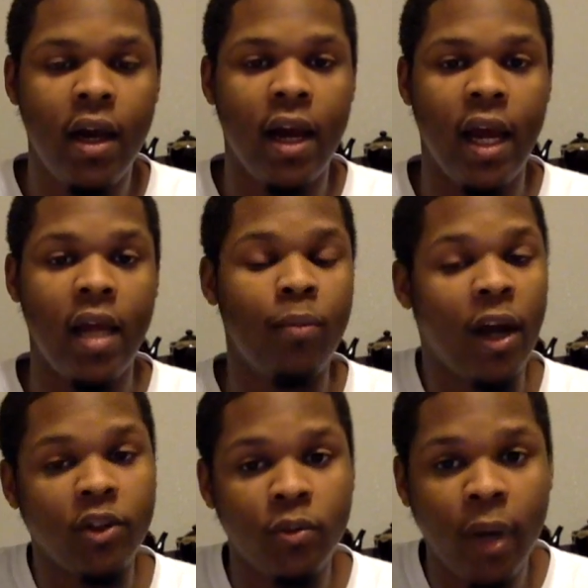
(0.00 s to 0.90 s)
And
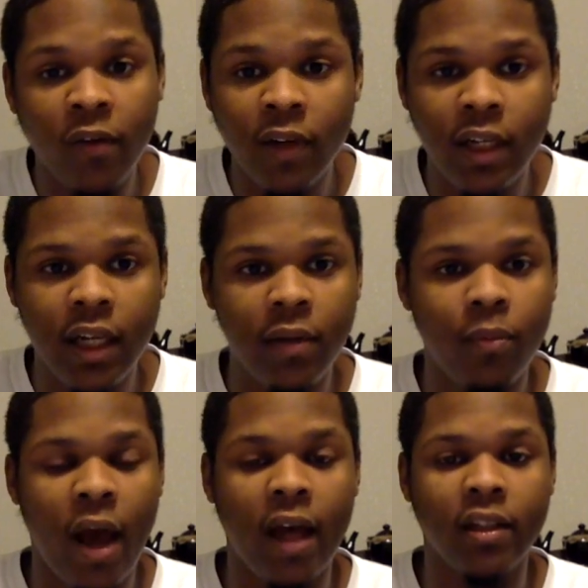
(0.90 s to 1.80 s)
Patrick Beverley can
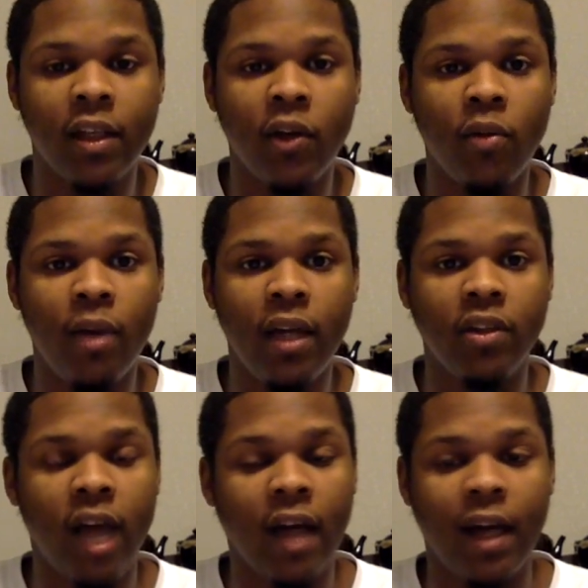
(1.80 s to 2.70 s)
pass a little bit and
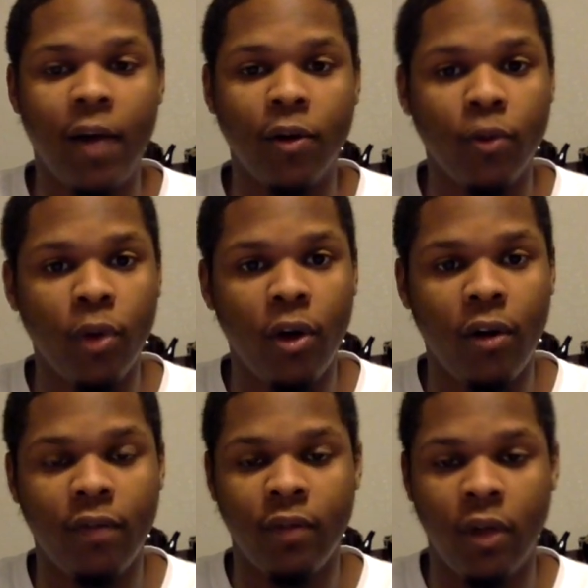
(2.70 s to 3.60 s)
knock down a three
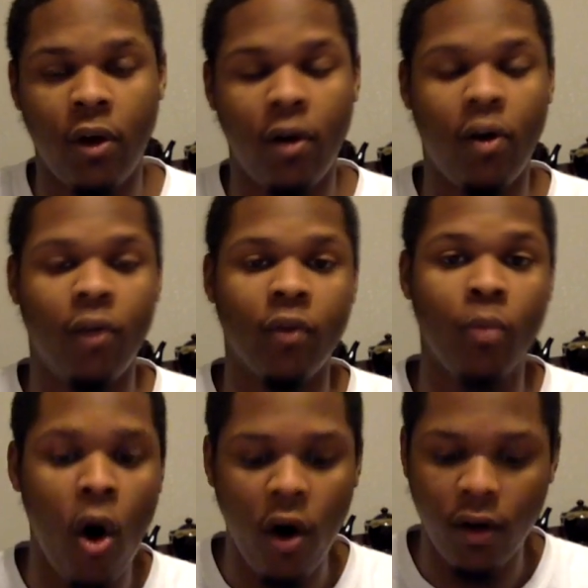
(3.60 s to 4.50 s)
off the
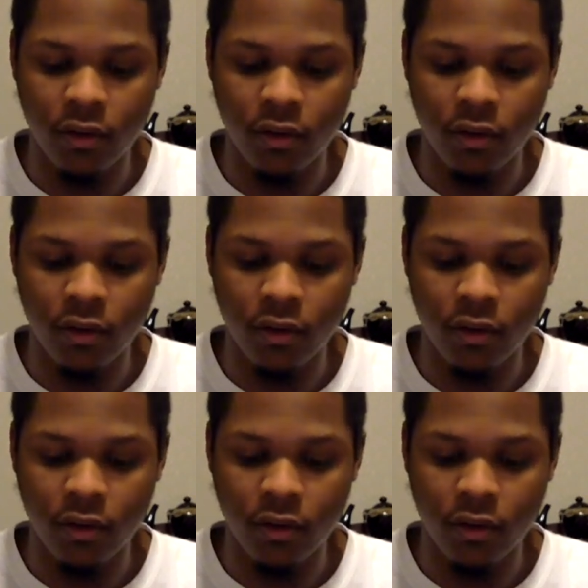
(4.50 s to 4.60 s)
ball.